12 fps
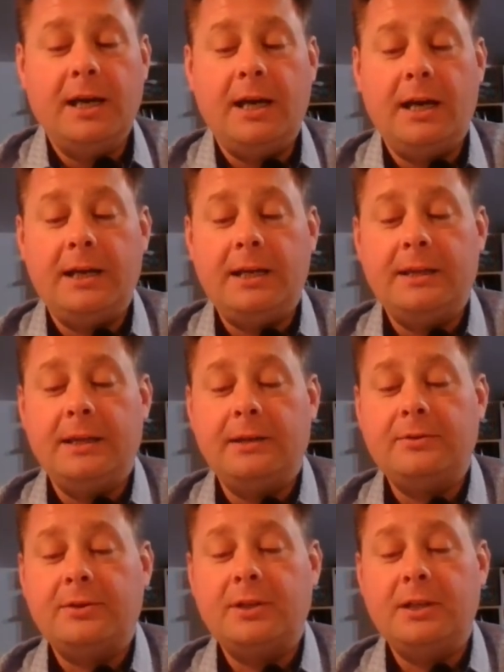in
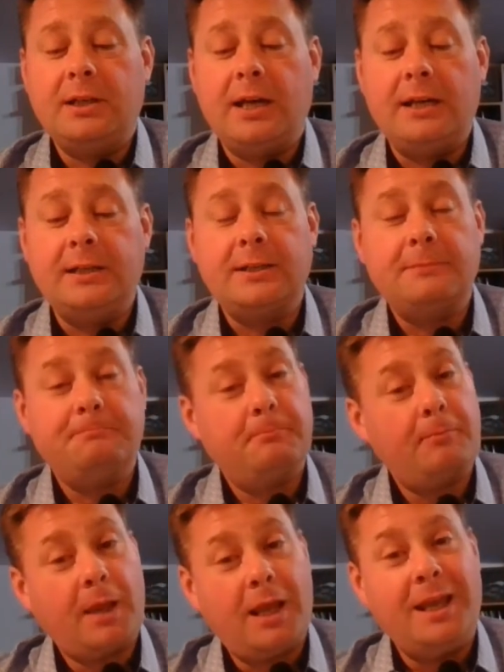those days.
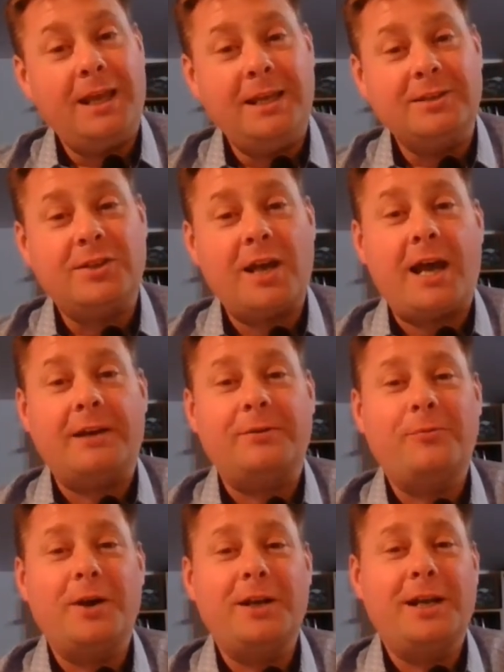His dad,
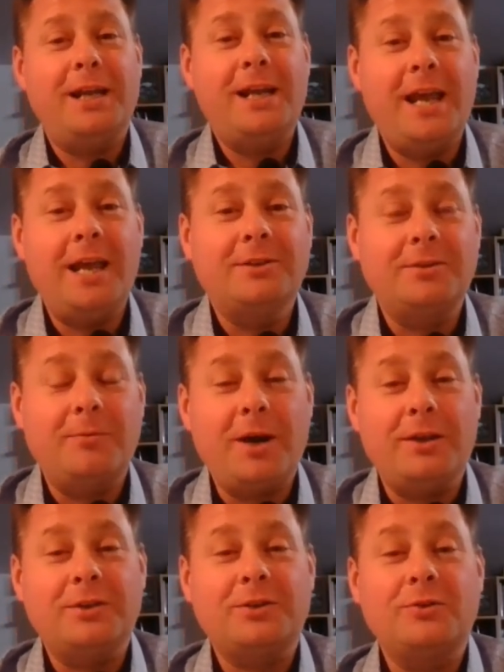when he hears
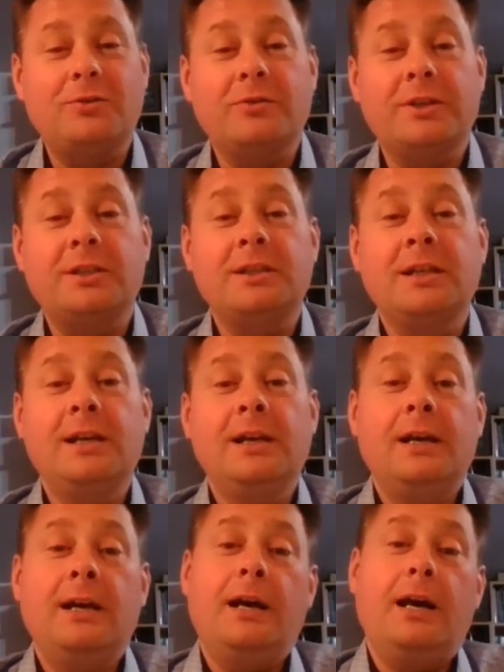about the stories,
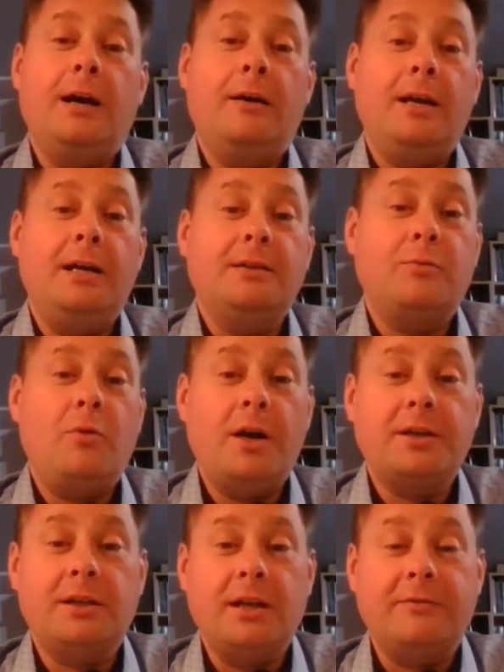he's
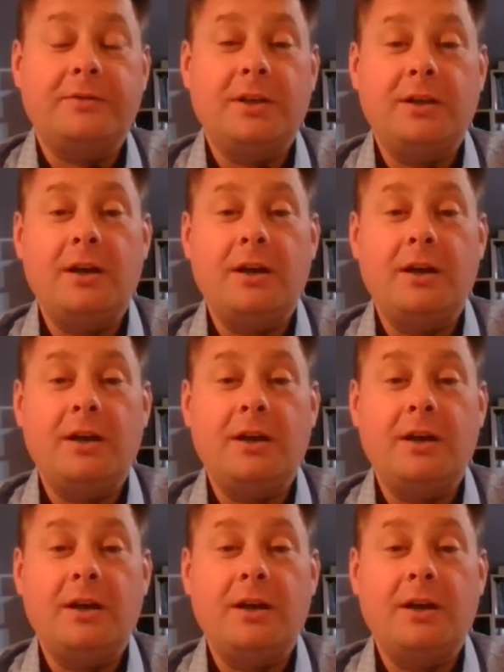wise enough to